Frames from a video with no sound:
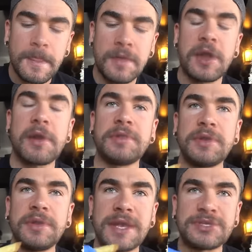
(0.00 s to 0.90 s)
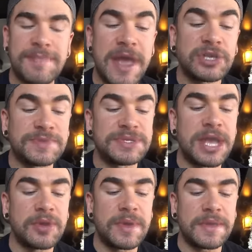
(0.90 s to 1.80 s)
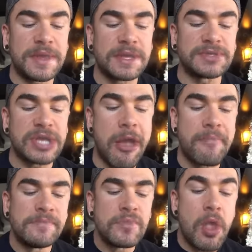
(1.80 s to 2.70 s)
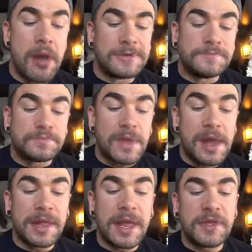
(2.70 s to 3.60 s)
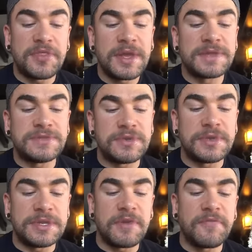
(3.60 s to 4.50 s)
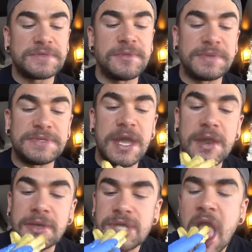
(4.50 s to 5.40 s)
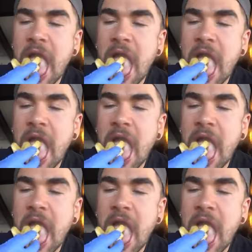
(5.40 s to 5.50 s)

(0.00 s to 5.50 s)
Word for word: They're a little less mashed potato-y on the inside. And again, I think it's due to the difference in potatoes.